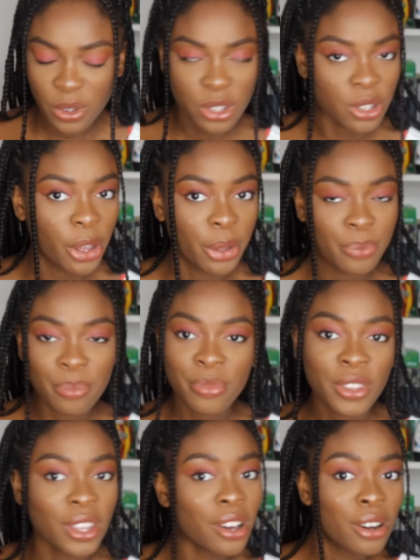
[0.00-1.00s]
So
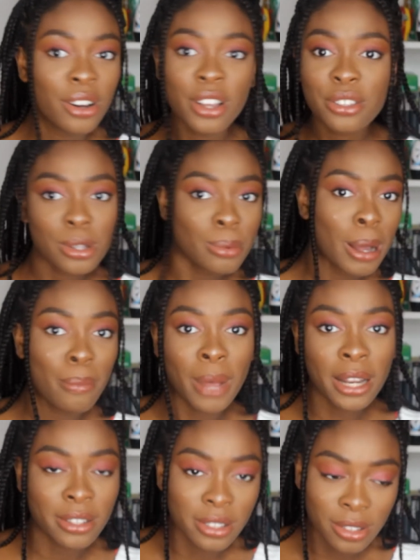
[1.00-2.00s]
it's about
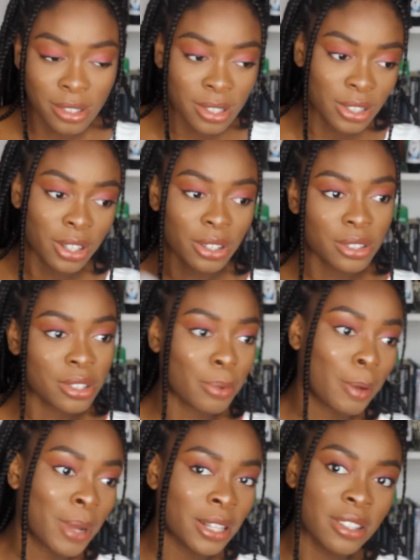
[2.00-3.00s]
balance, you know, it's
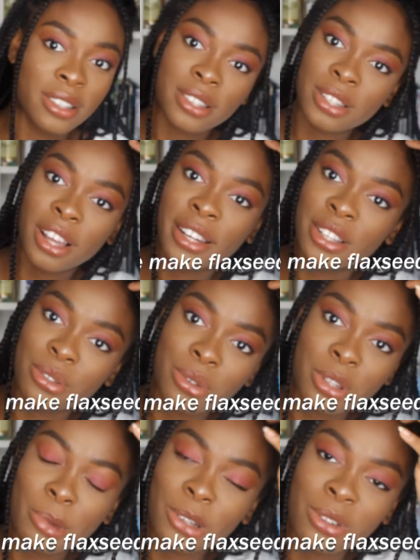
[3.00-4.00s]
about balance, and it's also about